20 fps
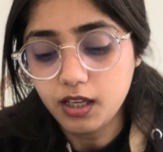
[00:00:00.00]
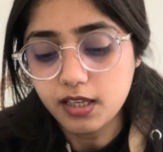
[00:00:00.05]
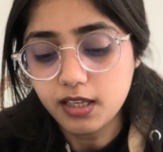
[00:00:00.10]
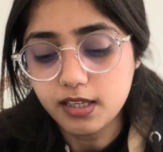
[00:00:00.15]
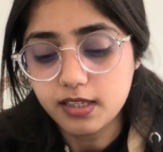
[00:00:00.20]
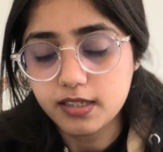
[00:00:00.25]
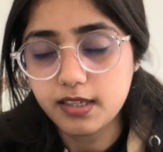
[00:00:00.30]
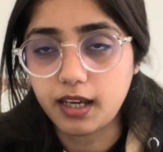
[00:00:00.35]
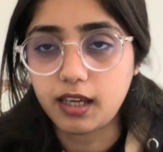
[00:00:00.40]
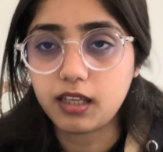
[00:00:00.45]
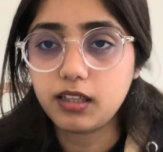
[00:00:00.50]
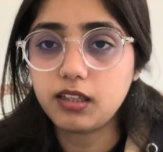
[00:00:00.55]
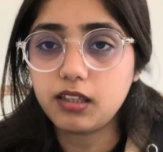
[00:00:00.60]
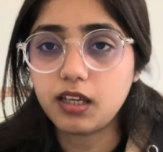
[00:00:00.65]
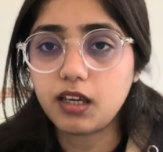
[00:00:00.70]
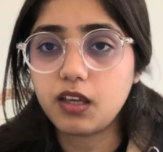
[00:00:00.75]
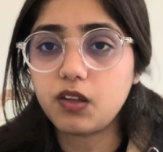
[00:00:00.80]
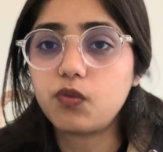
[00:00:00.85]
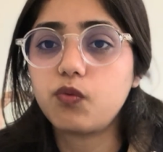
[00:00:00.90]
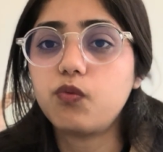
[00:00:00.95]
Second thing
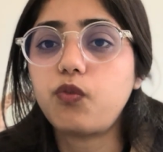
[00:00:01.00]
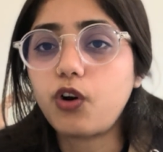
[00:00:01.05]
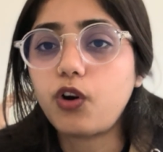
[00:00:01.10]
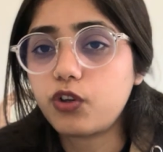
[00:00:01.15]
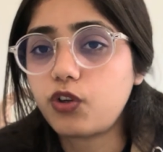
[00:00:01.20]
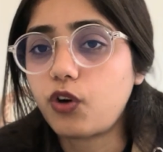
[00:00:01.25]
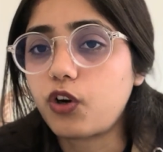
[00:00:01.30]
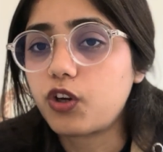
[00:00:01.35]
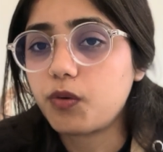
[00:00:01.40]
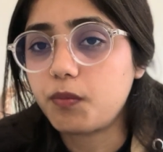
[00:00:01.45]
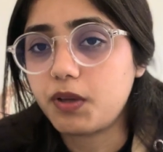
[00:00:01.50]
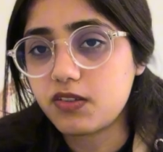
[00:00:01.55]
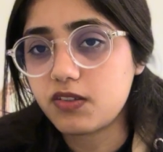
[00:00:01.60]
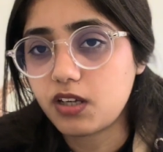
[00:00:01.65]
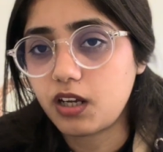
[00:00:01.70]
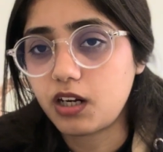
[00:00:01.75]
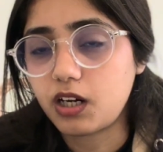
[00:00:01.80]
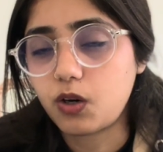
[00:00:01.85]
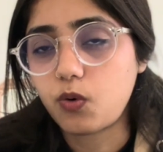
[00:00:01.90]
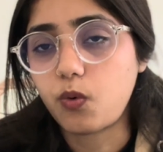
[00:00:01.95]
is what documents
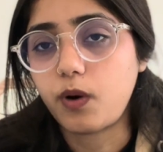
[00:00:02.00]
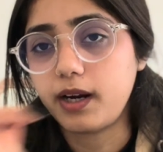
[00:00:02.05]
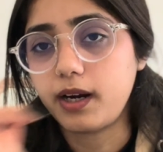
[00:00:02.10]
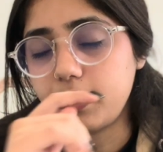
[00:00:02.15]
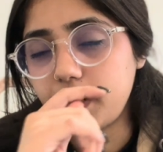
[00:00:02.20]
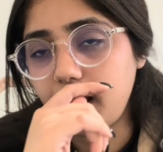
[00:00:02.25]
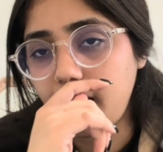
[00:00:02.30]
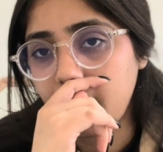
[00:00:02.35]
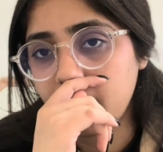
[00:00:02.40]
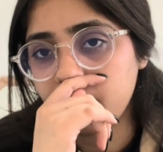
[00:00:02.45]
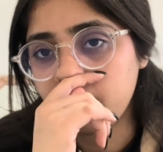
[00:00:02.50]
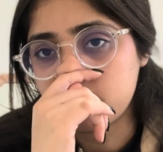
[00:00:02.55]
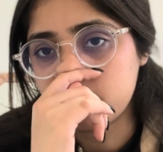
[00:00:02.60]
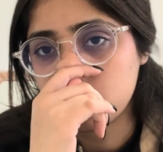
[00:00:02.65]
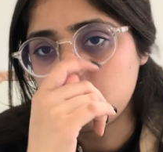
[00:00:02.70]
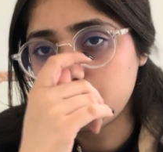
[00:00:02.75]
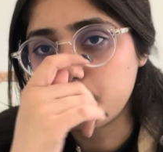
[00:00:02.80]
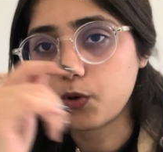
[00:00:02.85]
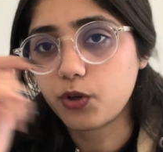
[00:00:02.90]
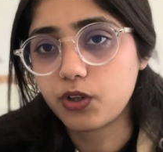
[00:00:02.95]
are required. I have actually
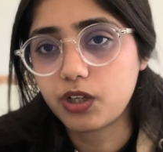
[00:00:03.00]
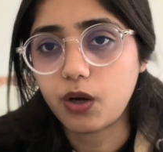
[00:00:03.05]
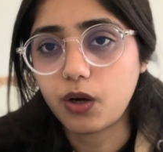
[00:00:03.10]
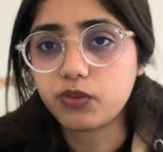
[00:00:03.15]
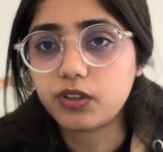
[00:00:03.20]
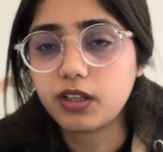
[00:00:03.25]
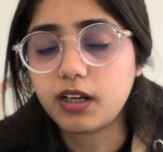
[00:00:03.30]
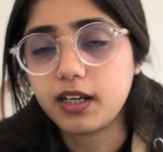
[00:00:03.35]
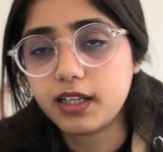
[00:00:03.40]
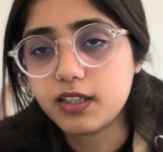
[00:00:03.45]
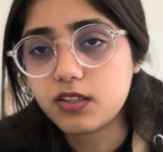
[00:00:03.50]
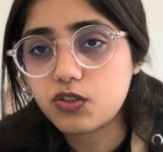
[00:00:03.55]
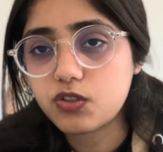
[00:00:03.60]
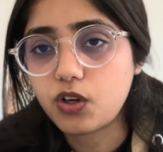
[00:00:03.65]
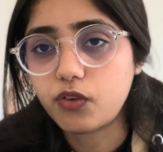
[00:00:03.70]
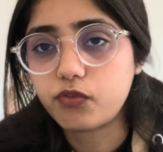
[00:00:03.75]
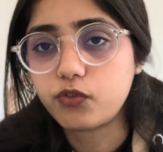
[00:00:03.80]
put down the list of